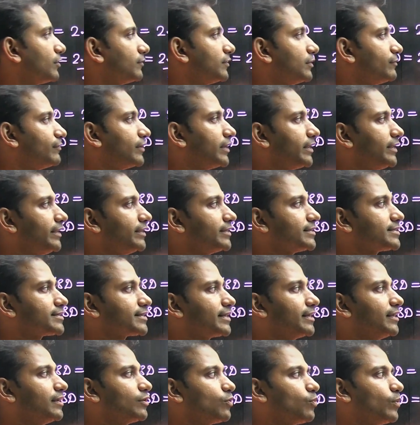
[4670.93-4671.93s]
of the vernier
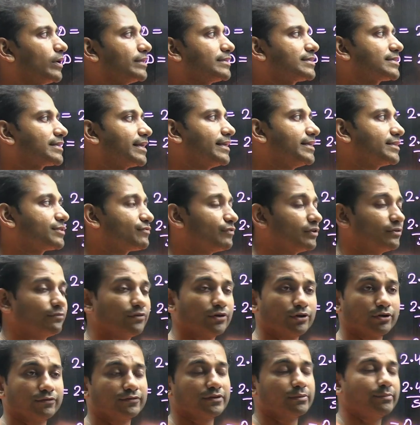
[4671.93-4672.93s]
scale coincides with
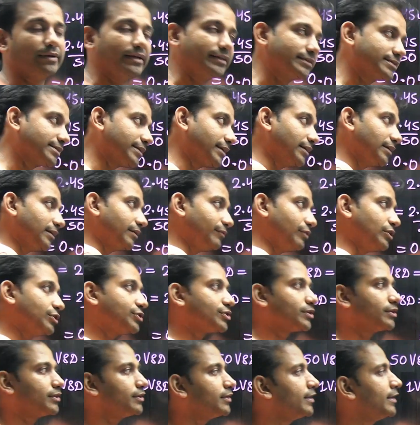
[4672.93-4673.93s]
one of the main scale
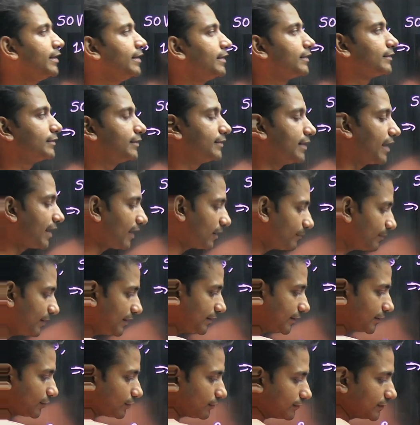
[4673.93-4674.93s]
division. The
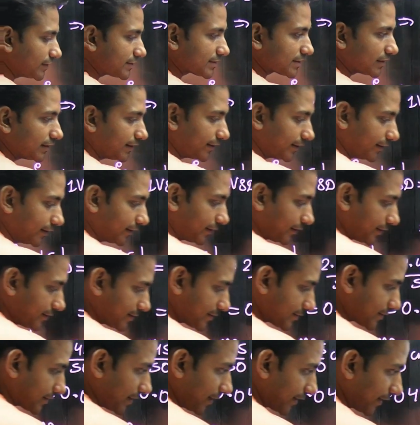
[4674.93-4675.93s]
diameter of the cylinder
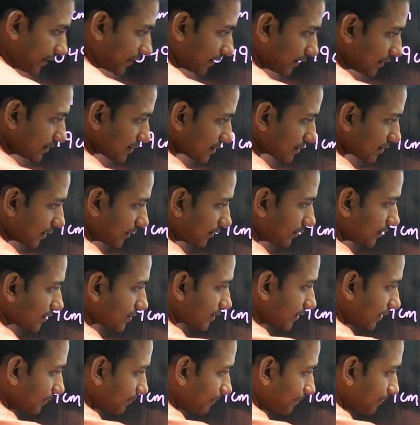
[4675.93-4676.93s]
is, again I'll start the
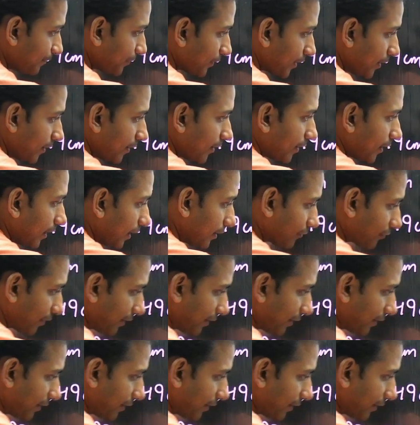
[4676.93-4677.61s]
same. I'll